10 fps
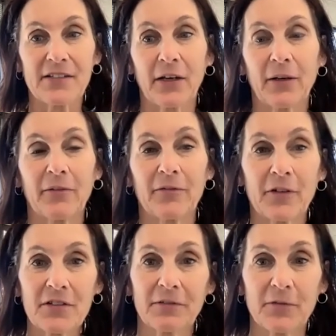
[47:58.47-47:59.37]
So
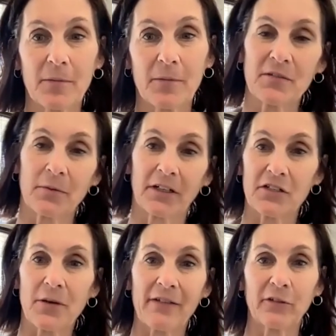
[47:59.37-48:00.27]
first and foremost, we're going to
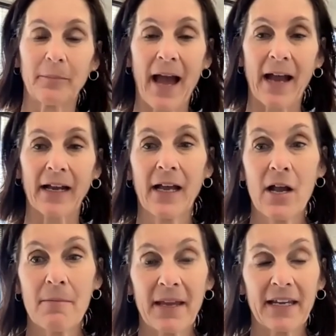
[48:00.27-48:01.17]
travel back,
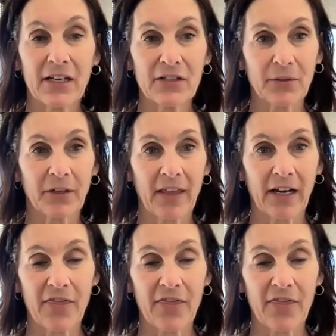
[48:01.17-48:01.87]
making sure that our